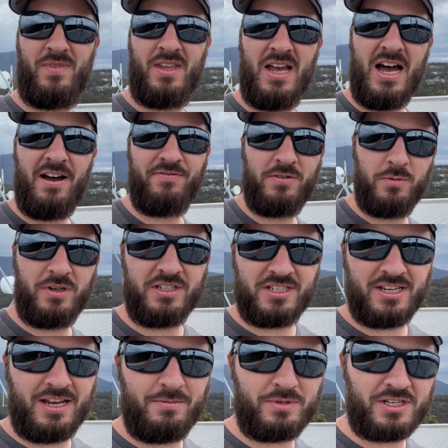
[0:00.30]
after what
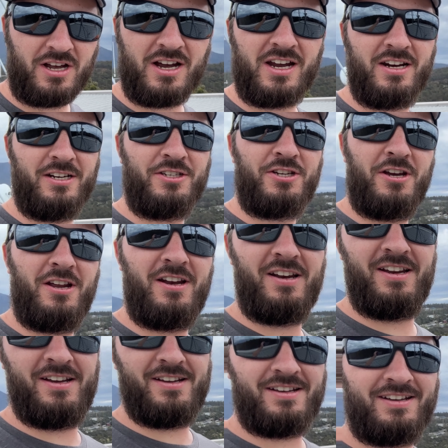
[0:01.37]
seems like an
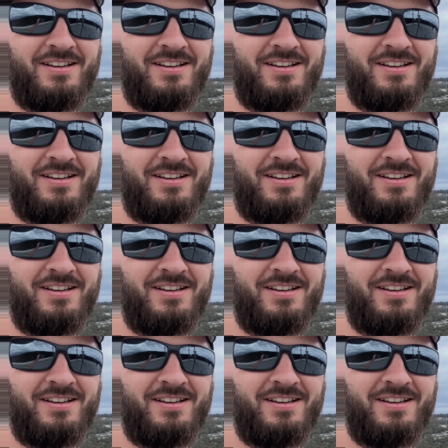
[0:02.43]
eternity.